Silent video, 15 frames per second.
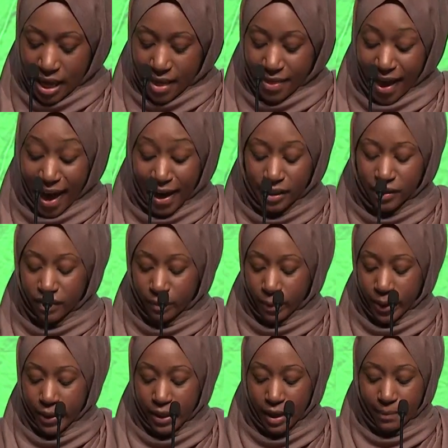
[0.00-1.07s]
The act of
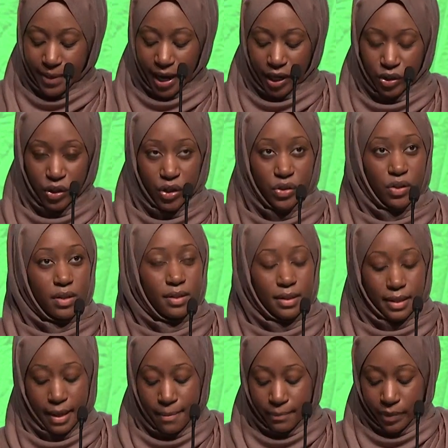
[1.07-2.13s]
burning Black churches is
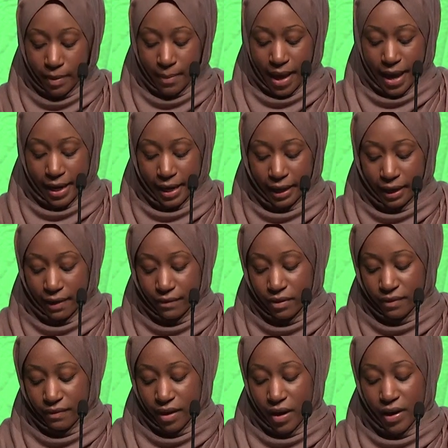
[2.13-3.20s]
emblematic of
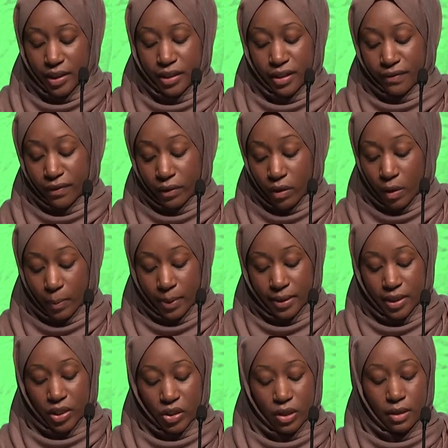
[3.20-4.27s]
the very difficult
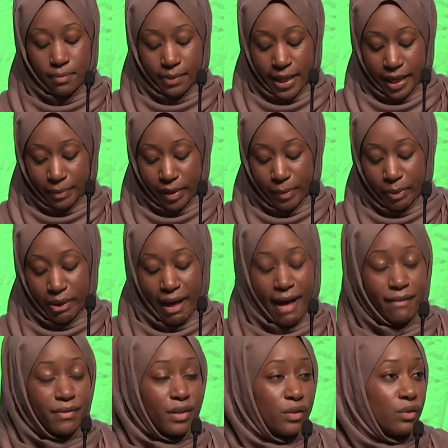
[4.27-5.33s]
position Black people
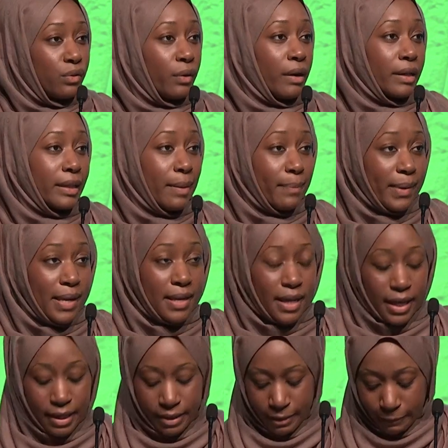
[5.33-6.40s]
have historically been in.